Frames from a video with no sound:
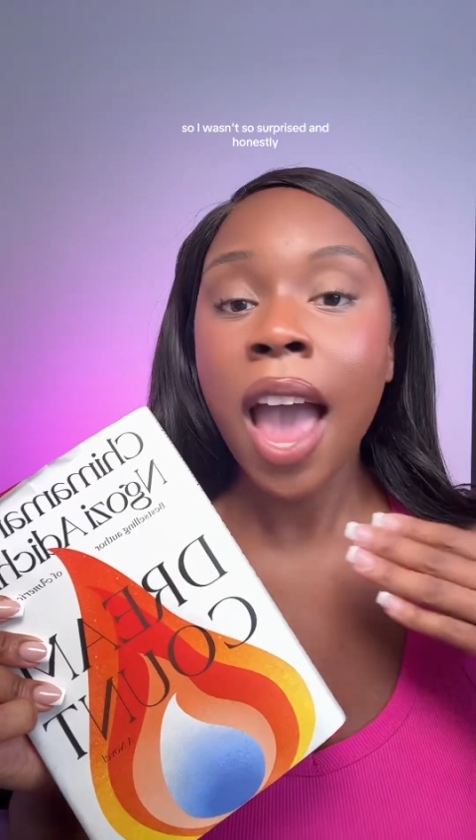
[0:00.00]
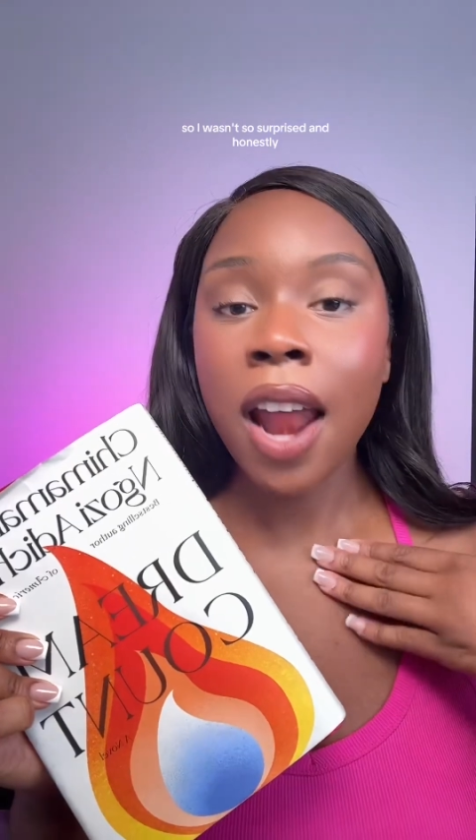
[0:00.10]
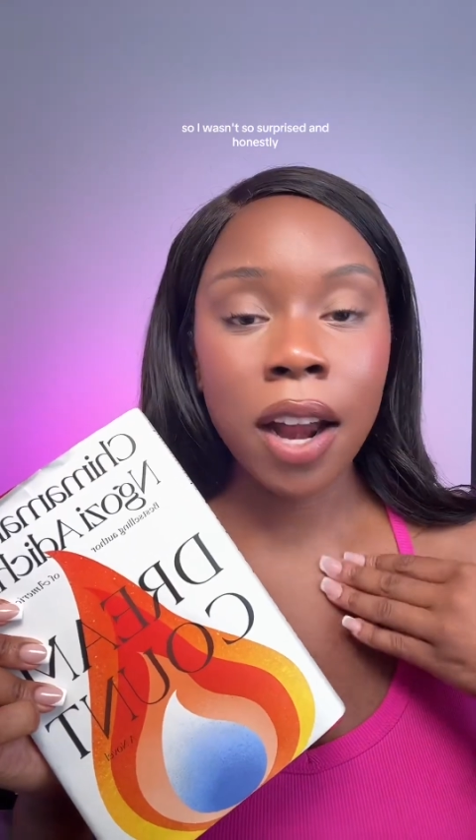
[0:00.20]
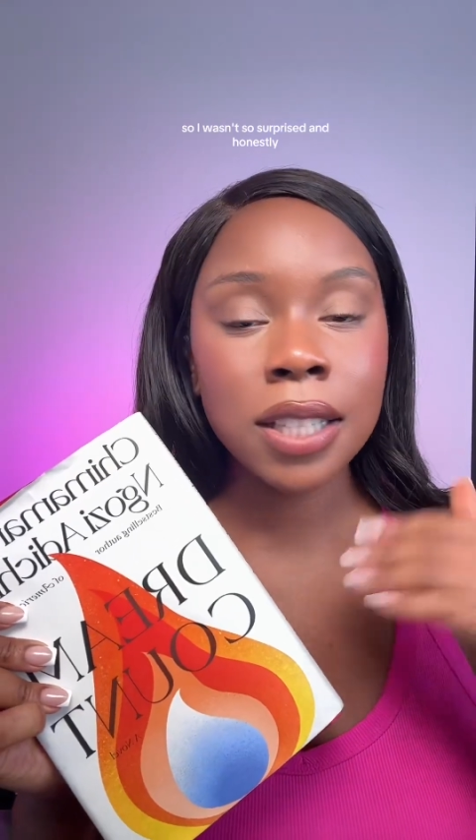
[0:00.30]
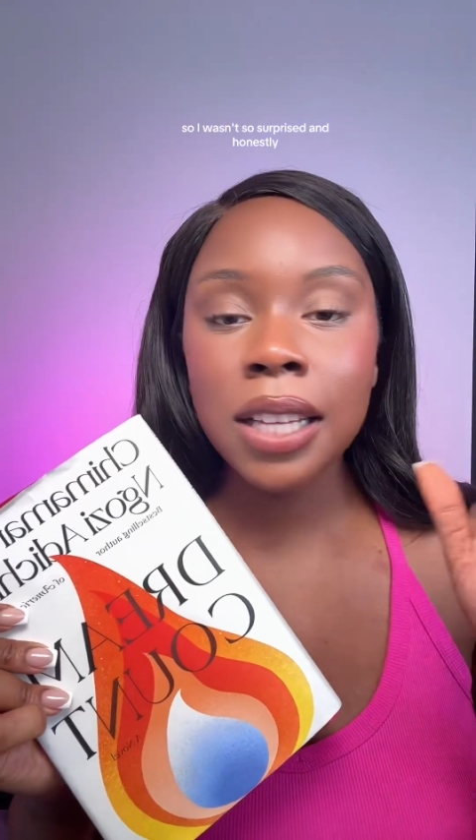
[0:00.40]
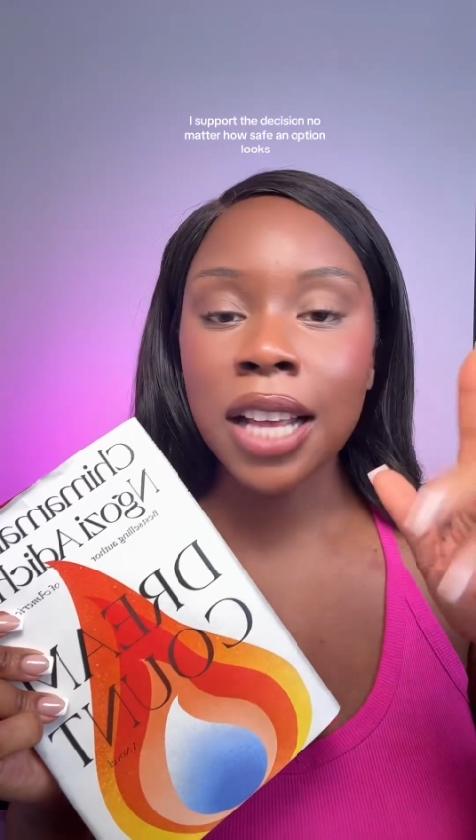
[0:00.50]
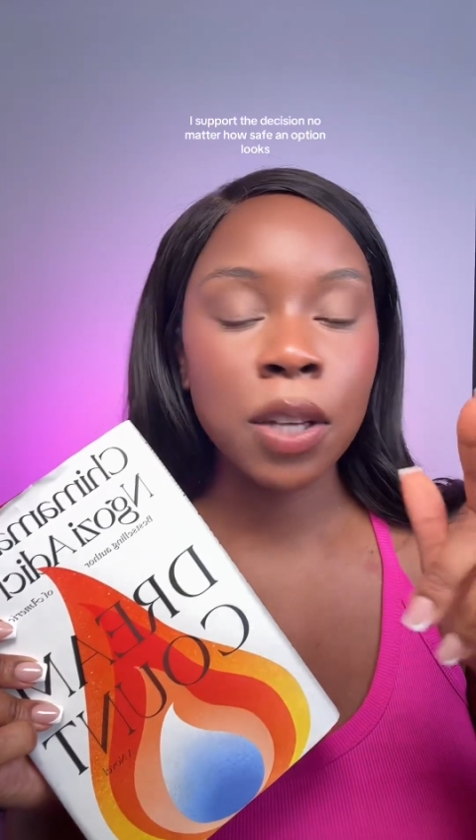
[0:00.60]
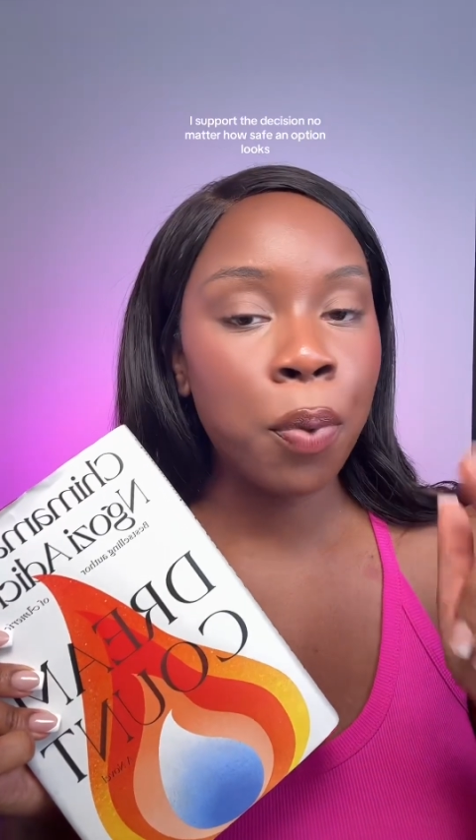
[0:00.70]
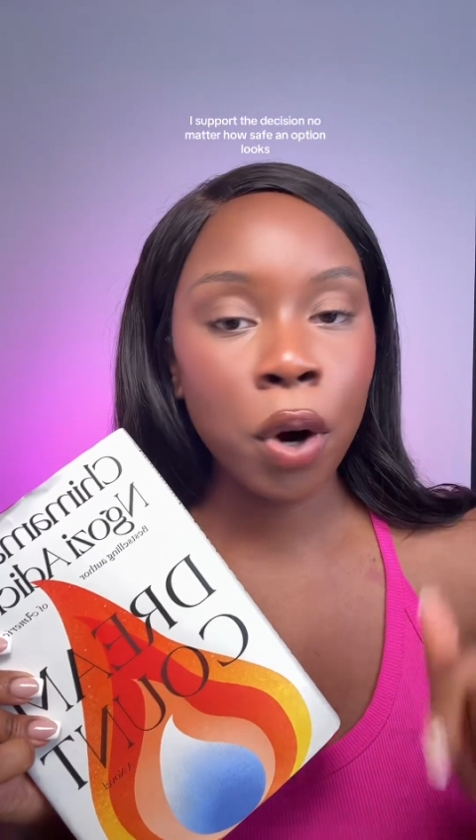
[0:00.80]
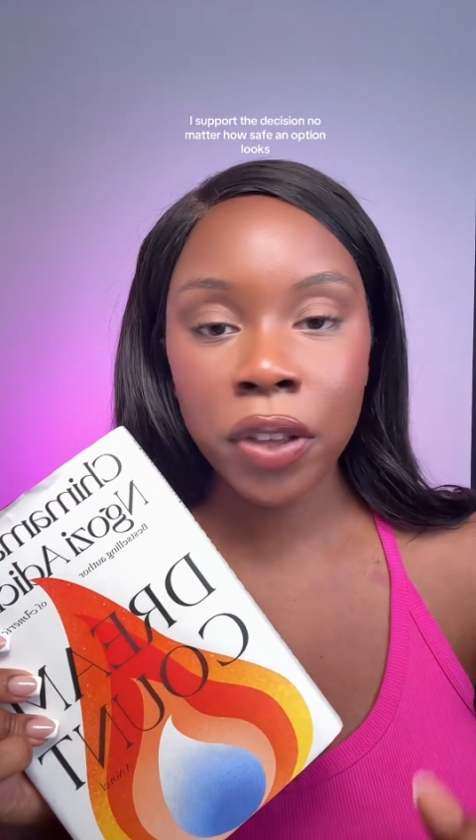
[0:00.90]
And honestly, I
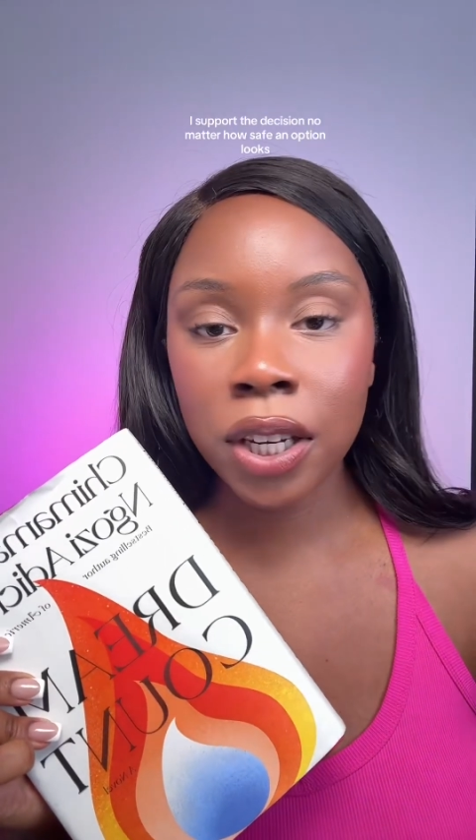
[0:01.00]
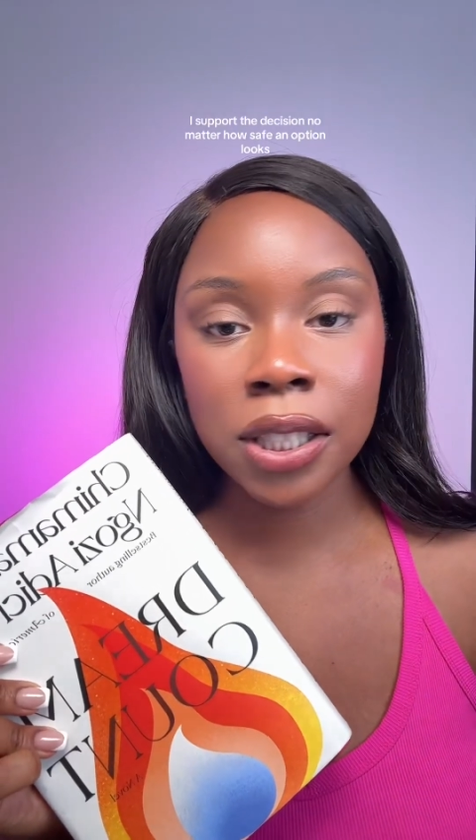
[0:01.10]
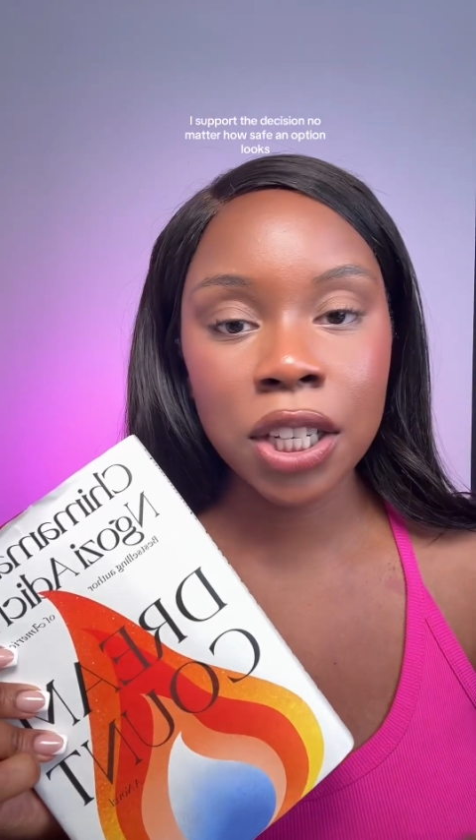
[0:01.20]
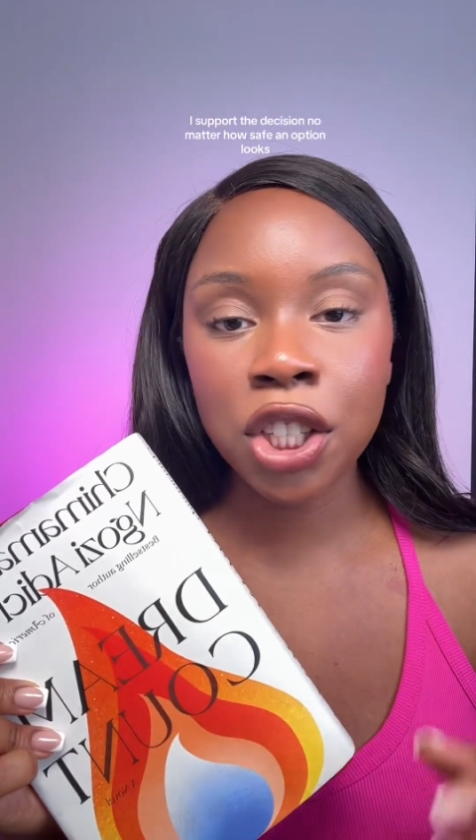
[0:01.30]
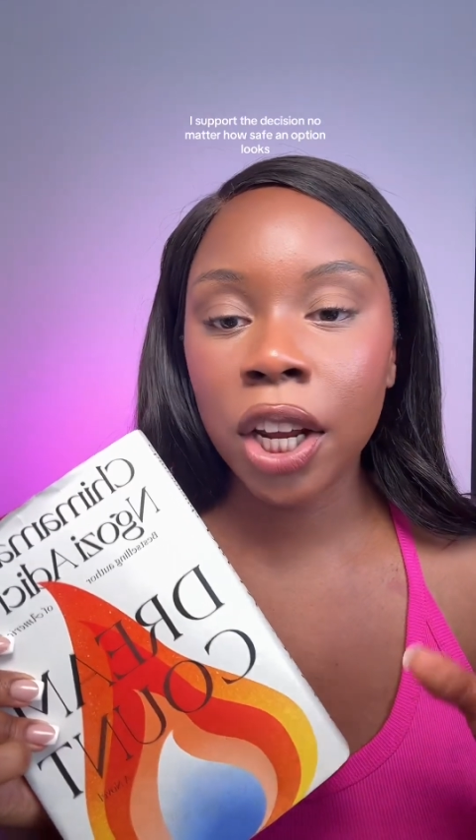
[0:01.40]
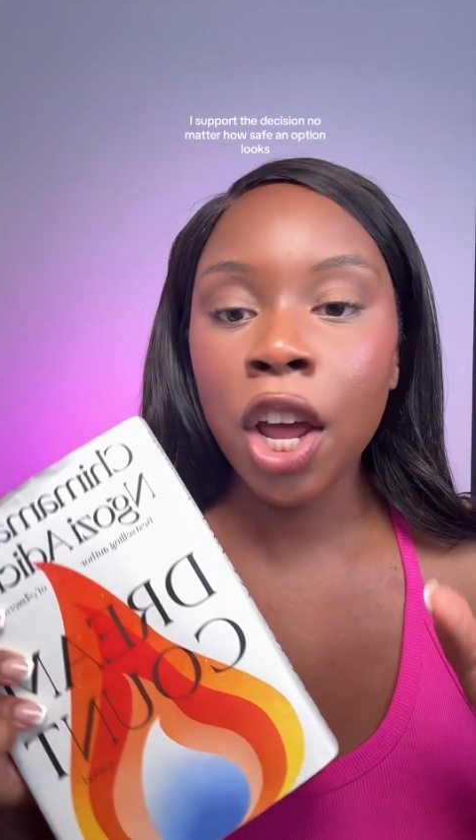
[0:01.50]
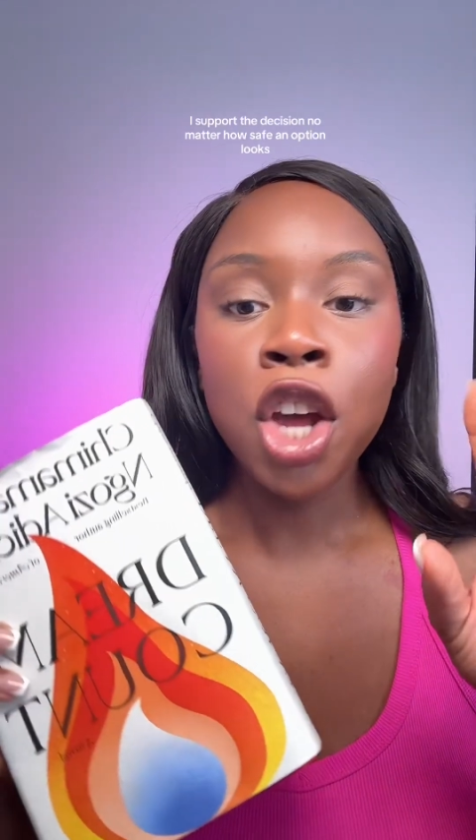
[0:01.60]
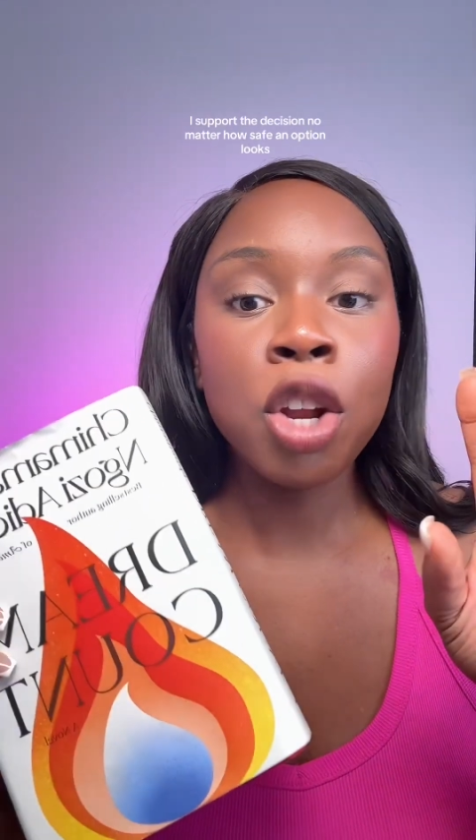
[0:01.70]
support the decision.